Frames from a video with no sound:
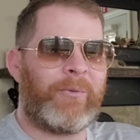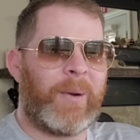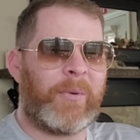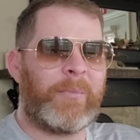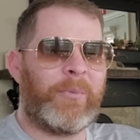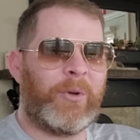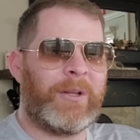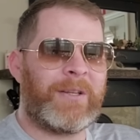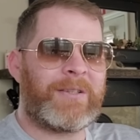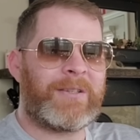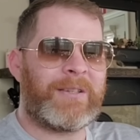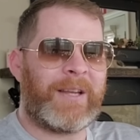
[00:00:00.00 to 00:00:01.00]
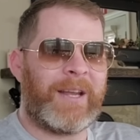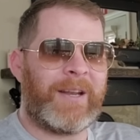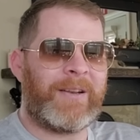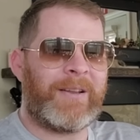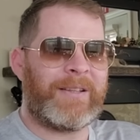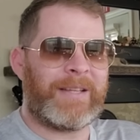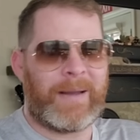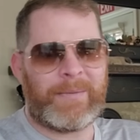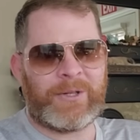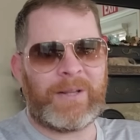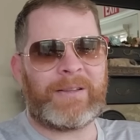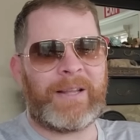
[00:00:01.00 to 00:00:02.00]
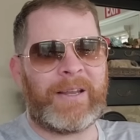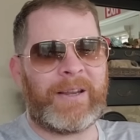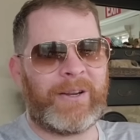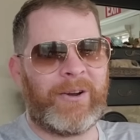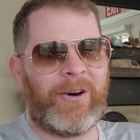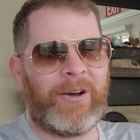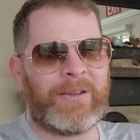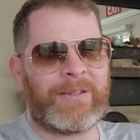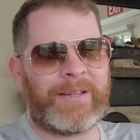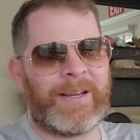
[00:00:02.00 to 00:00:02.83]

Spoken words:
rubber bullets and the damage that they can cause,